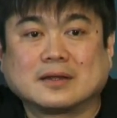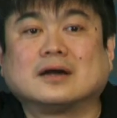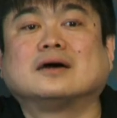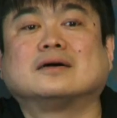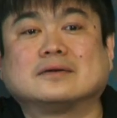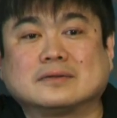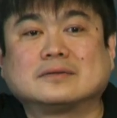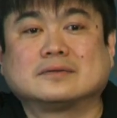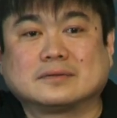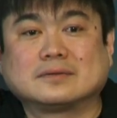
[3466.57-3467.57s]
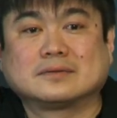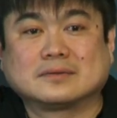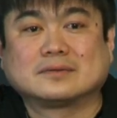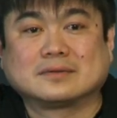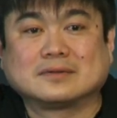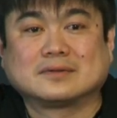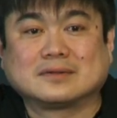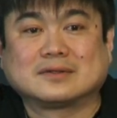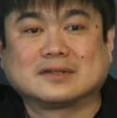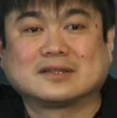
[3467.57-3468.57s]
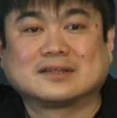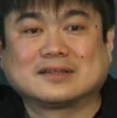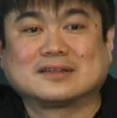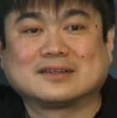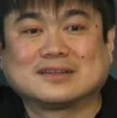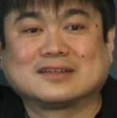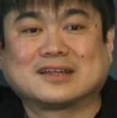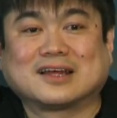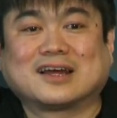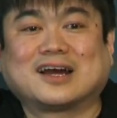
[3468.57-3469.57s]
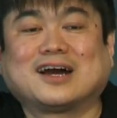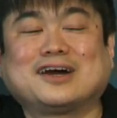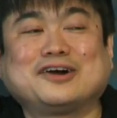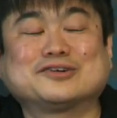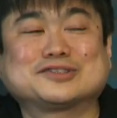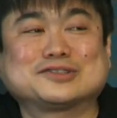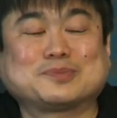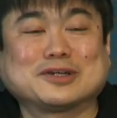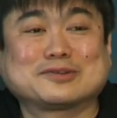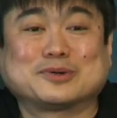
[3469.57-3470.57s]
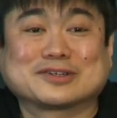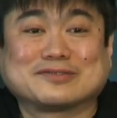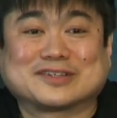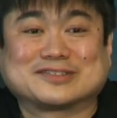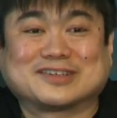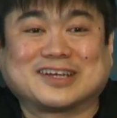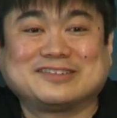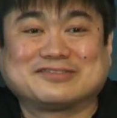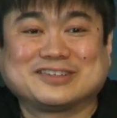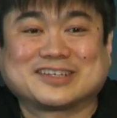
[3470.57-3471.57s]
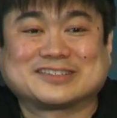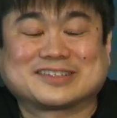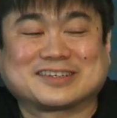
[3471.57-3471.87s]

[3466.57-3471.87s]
to continue as part of that treaty, we, we can't. Oh, so it's part of the Berne convention. I didn't realize that.